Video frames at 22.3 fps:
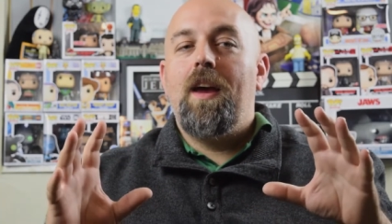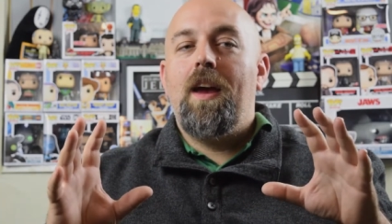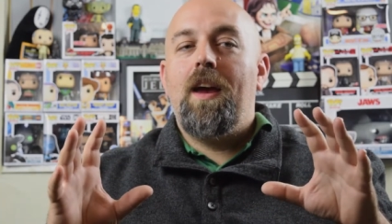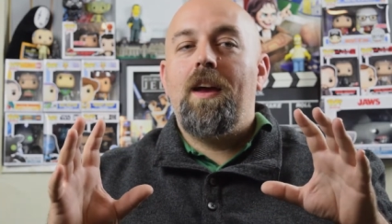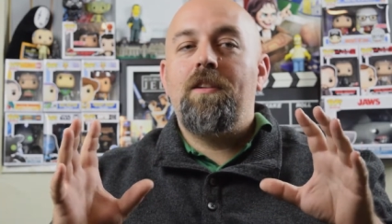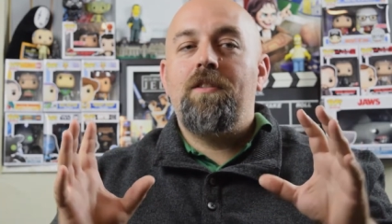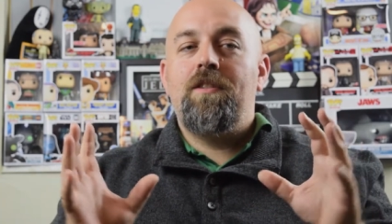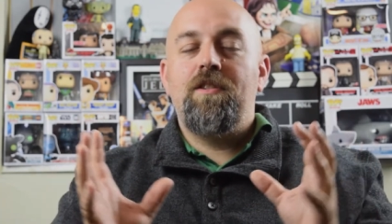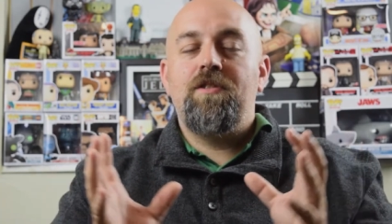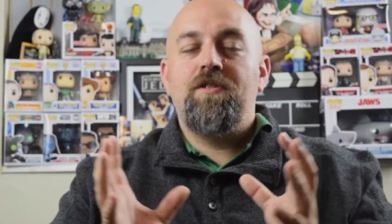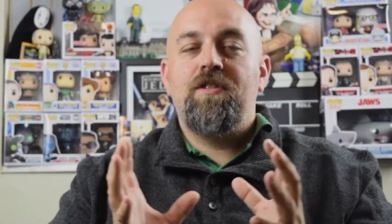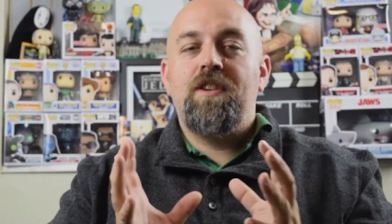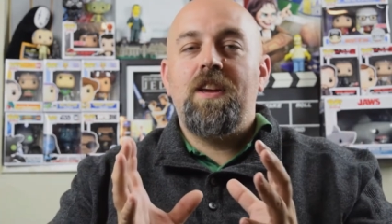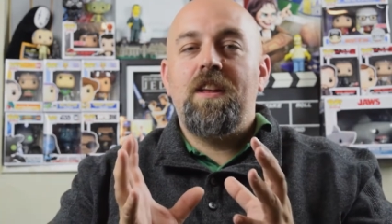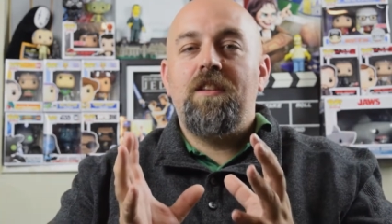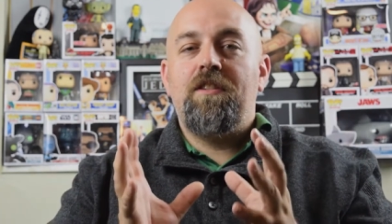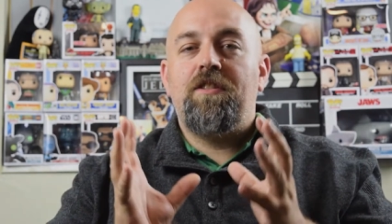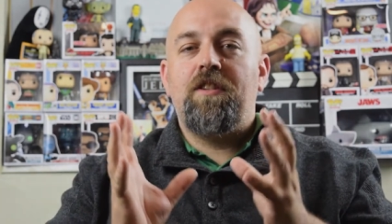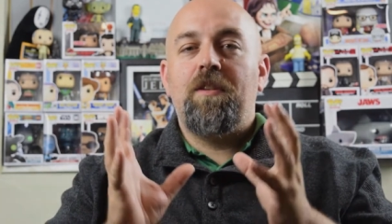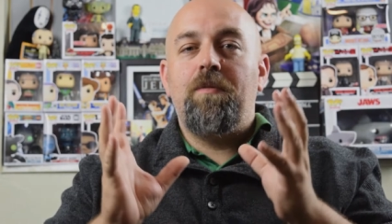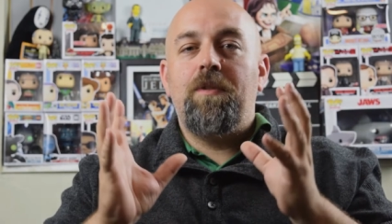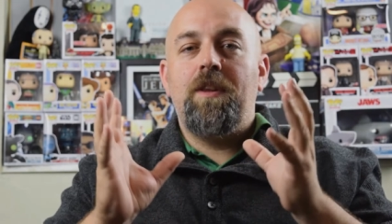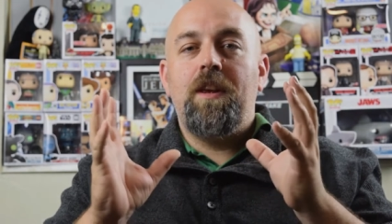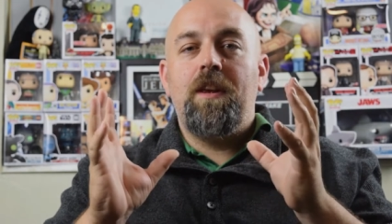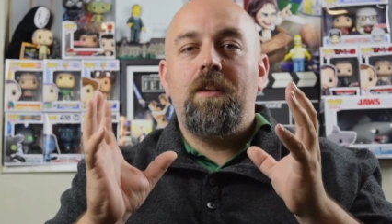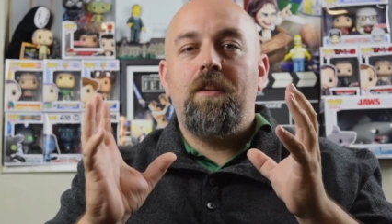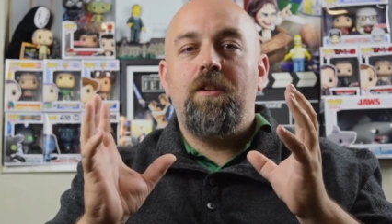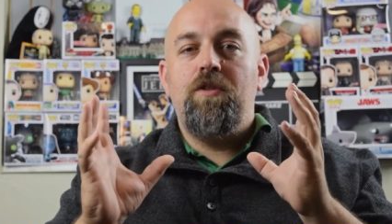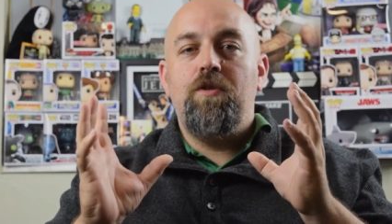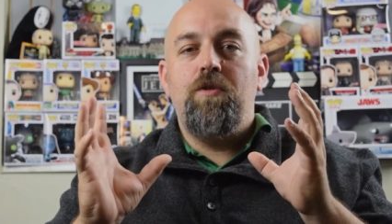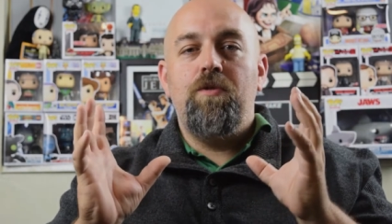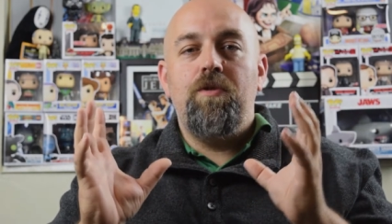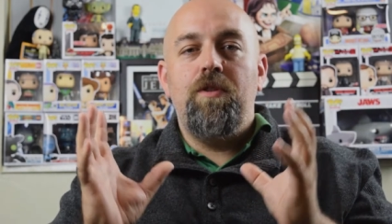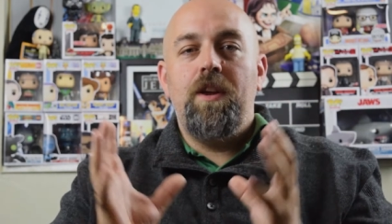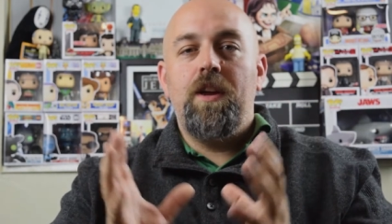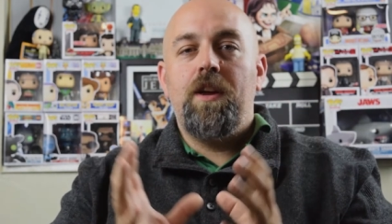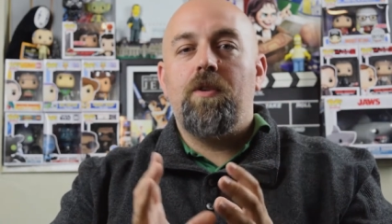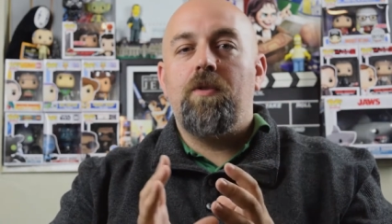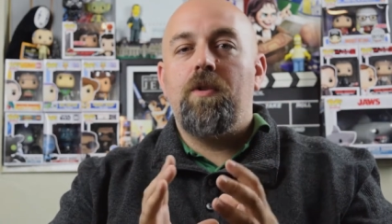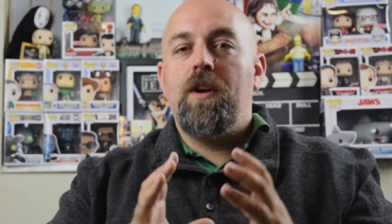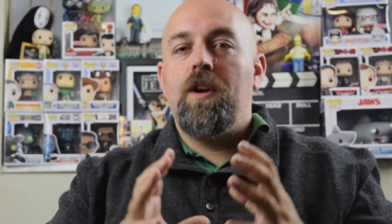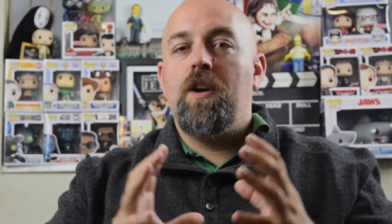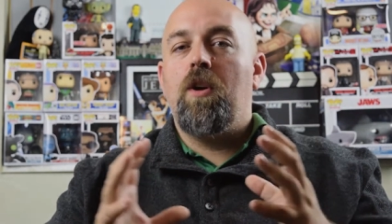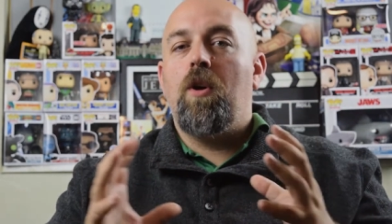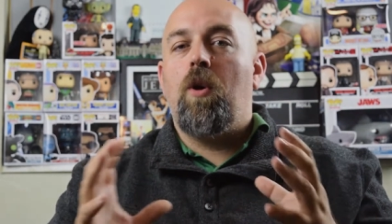And just get something
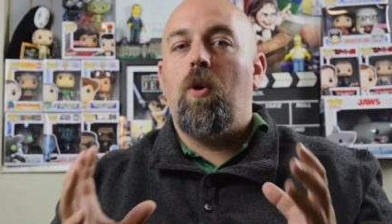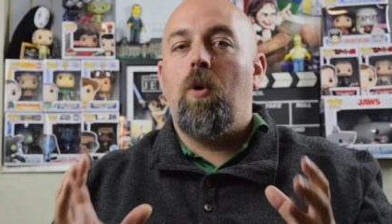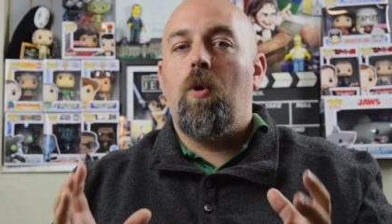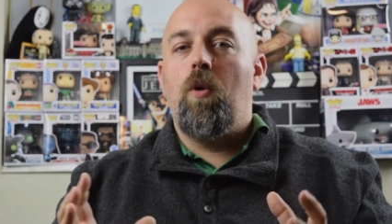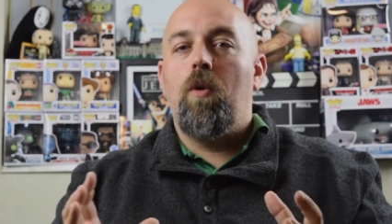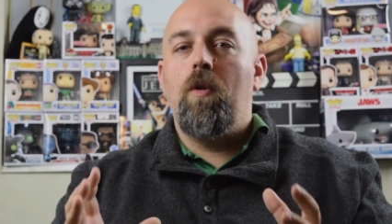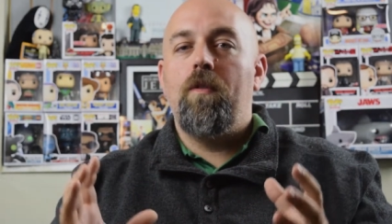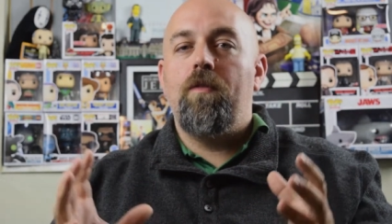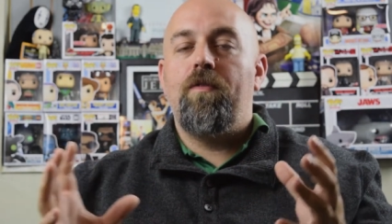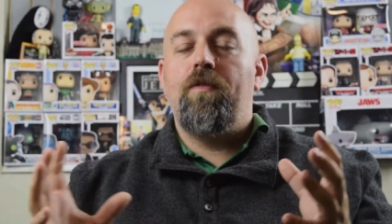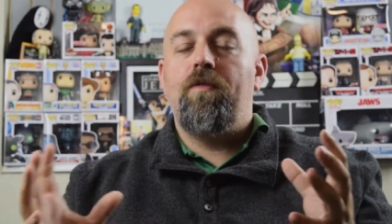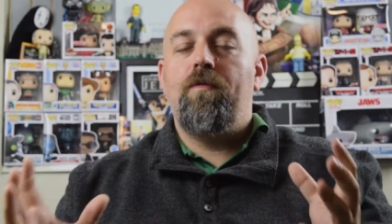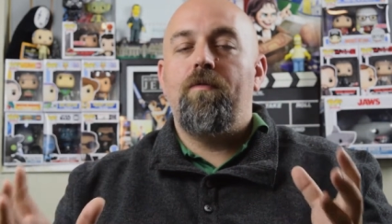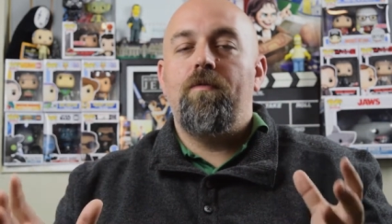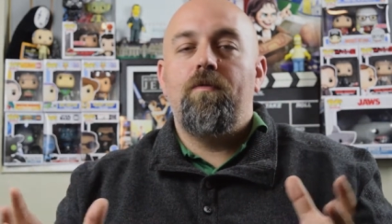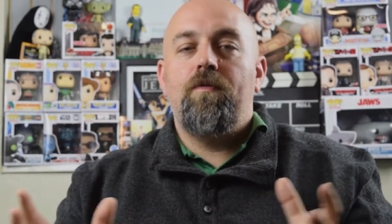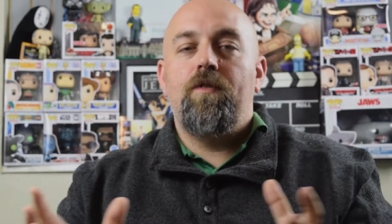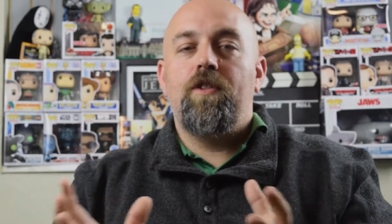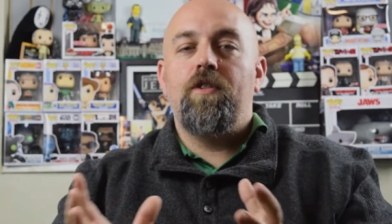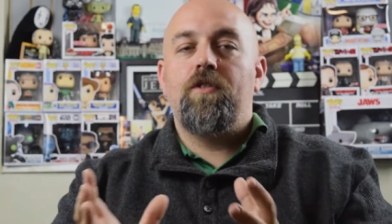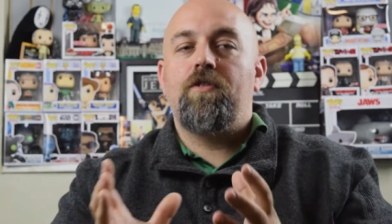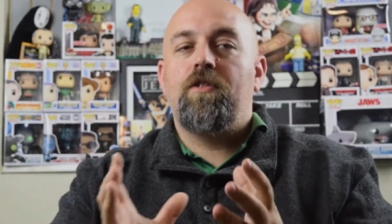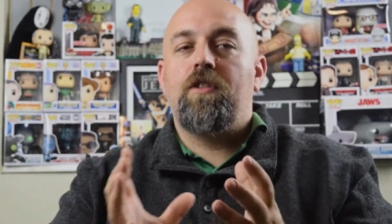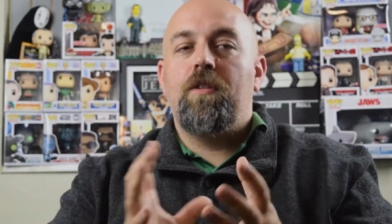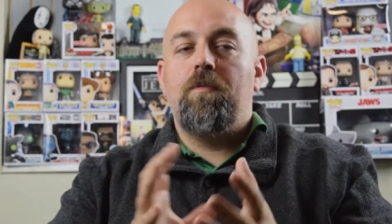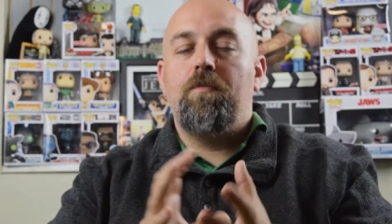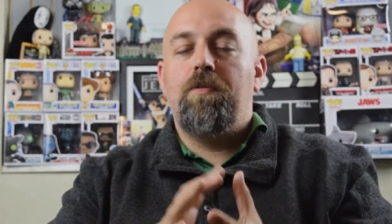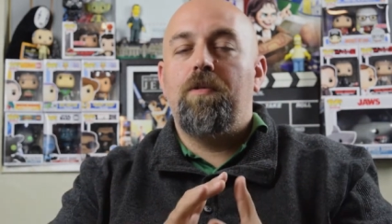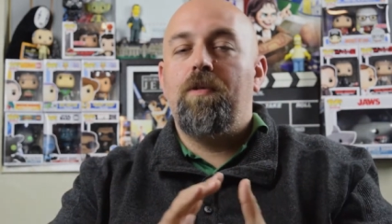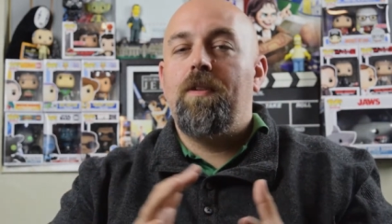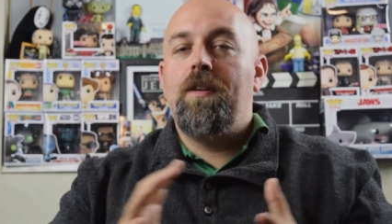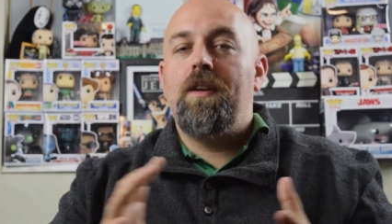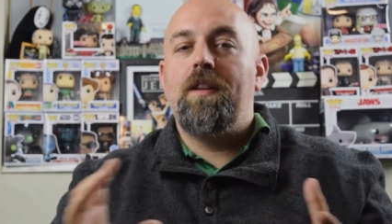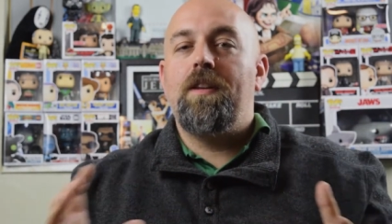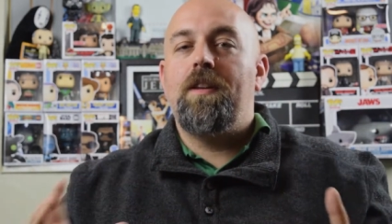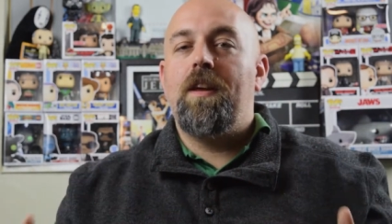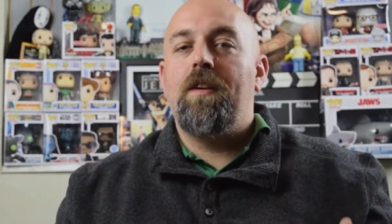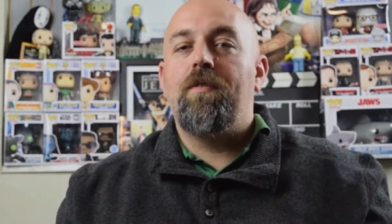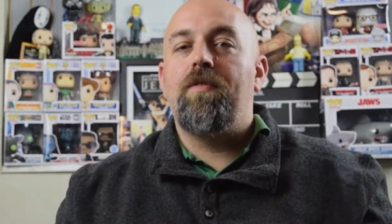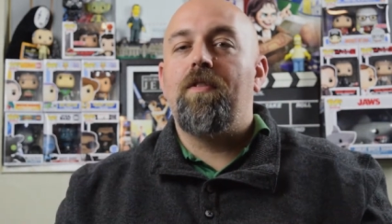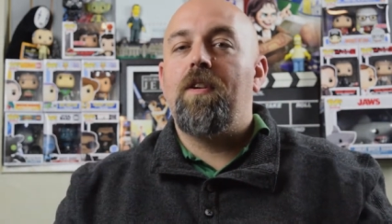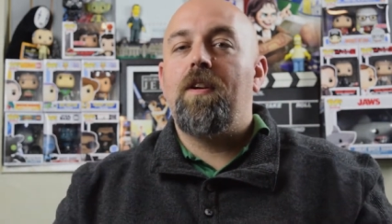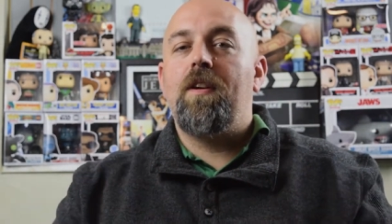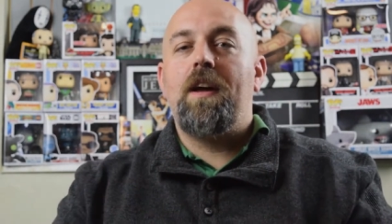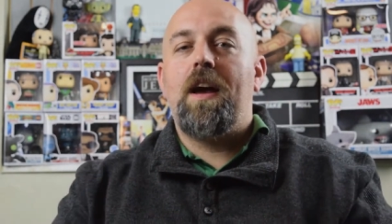uniquely whole and just completely
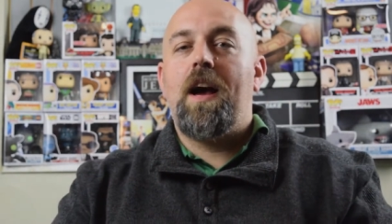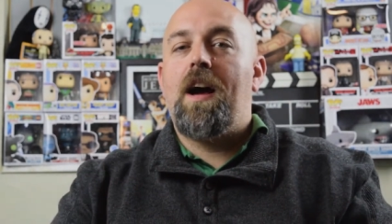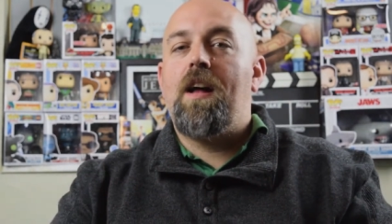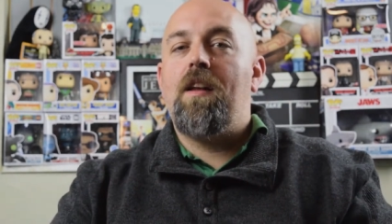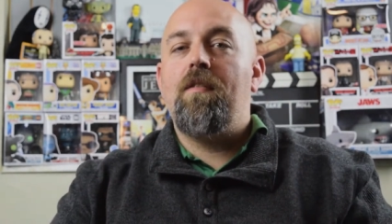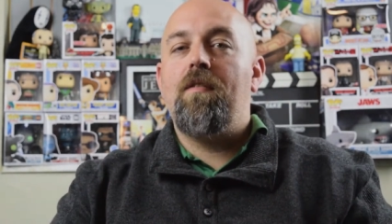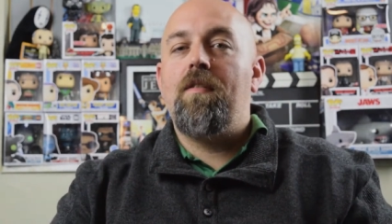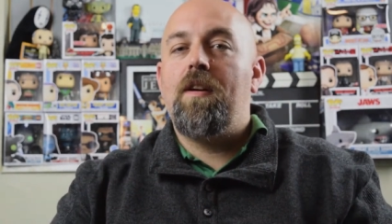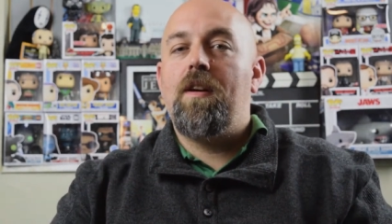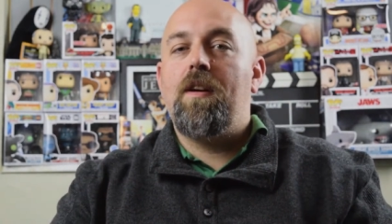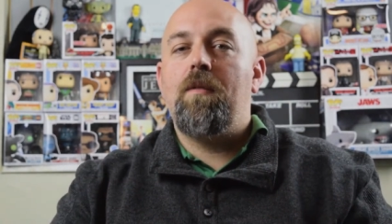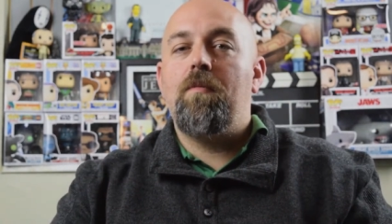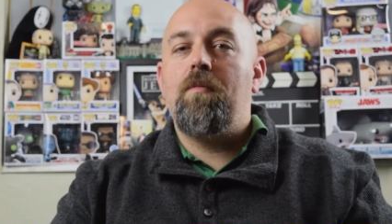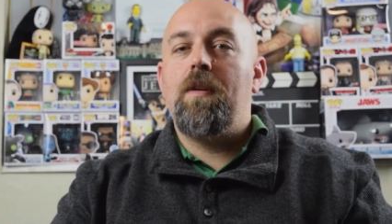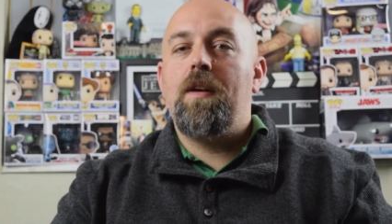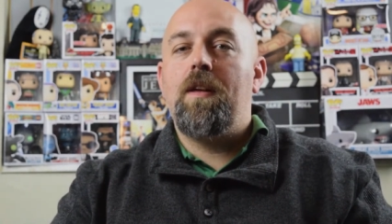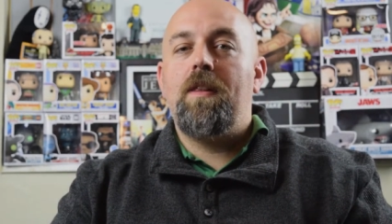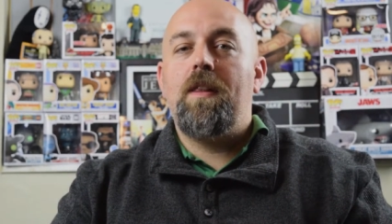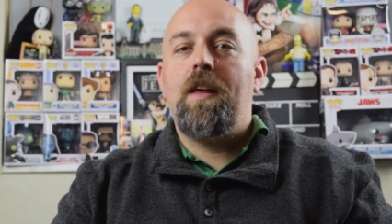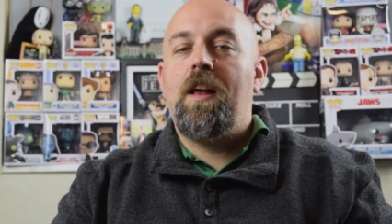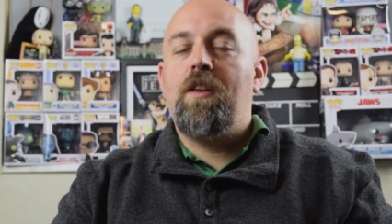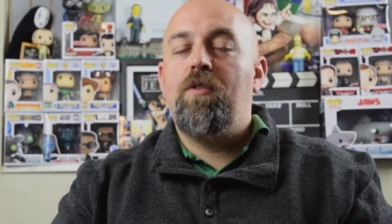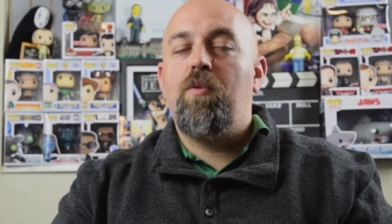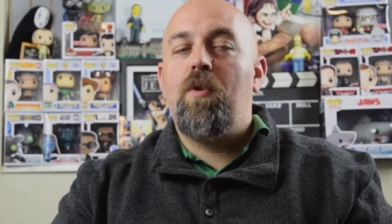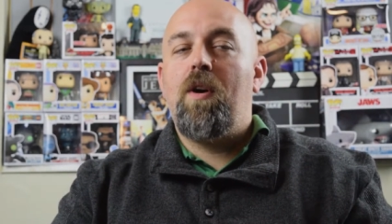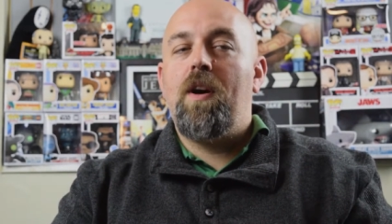different out of him. And that's